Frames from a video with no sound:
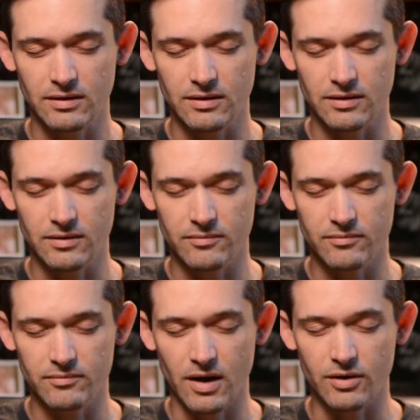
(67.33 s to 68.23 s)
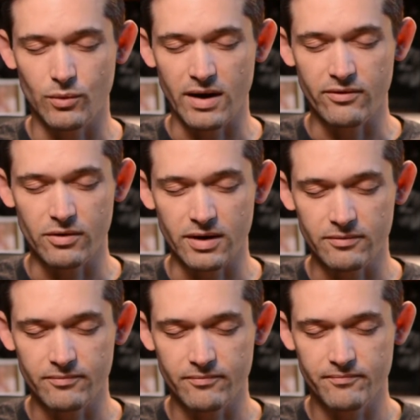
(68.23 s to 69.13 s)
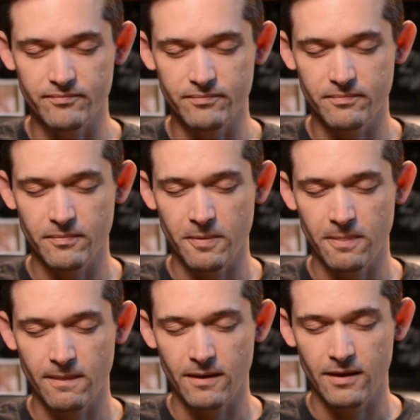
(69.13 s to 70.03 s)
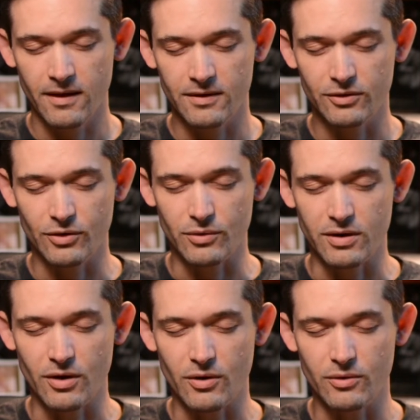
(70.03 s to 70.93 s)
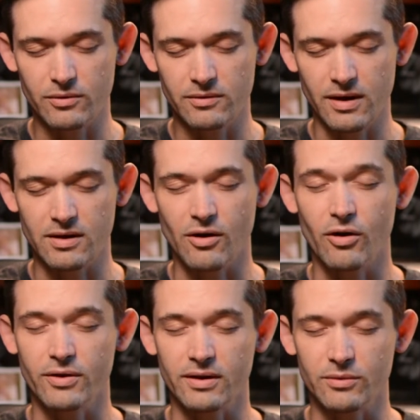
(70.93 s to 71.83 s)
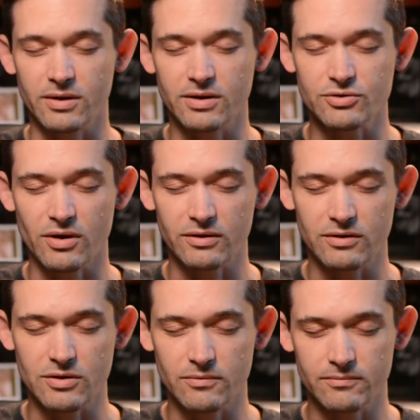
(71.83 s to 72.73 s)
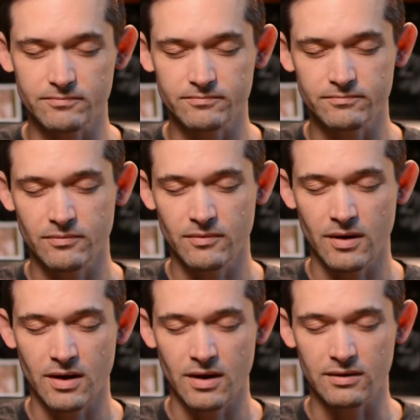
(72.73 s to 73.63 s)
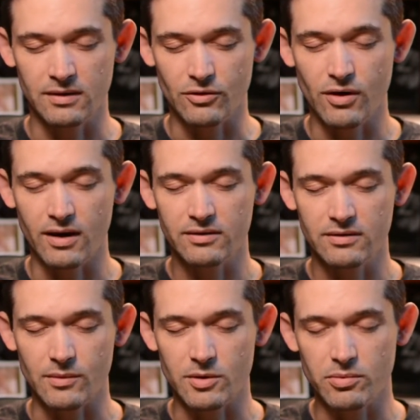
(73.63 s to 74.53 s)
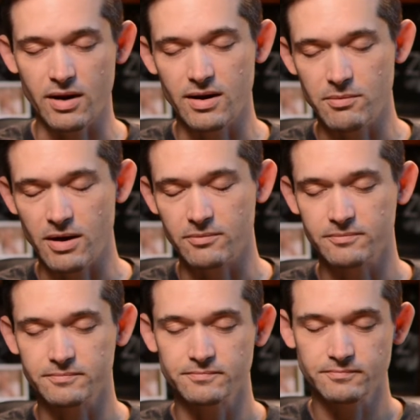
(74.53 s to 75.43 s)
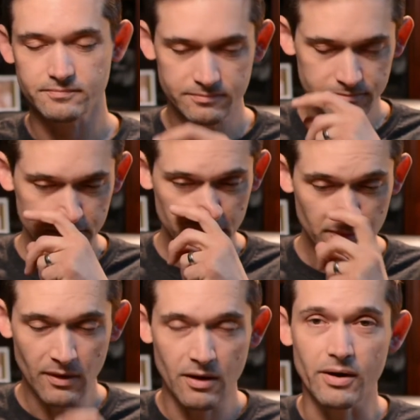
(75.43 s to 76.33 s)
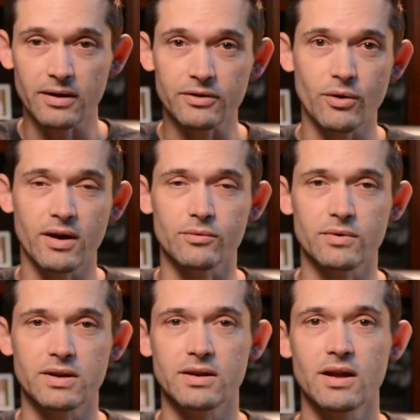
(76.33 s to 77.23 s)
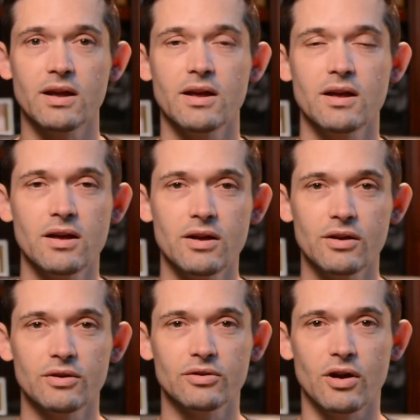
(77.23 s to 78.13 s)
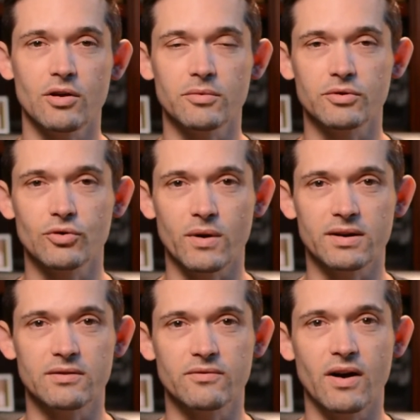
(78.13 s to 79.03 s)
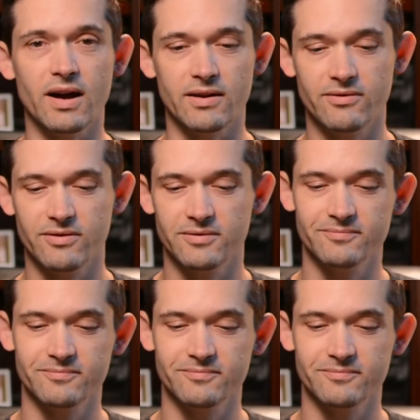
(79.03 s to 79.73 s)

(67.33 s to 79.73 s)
um, unwavering. And so we know that in all things we can trust you. It's in Christ's name we pray. Amen. All right, let's go ahead and read Psalm 25.